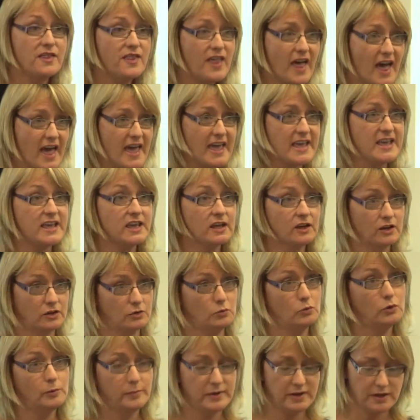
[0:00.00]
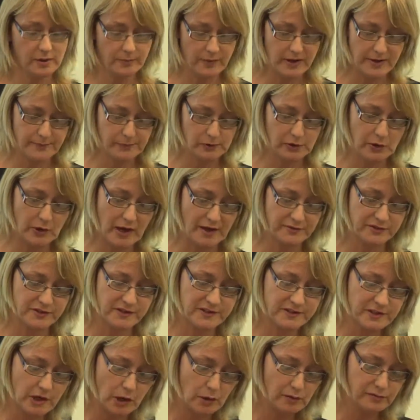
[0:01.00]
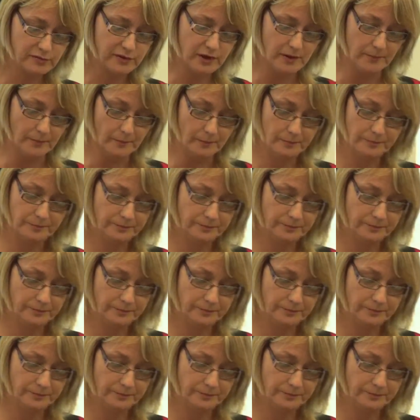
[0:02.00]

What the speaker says: they will be the people who have to solve them.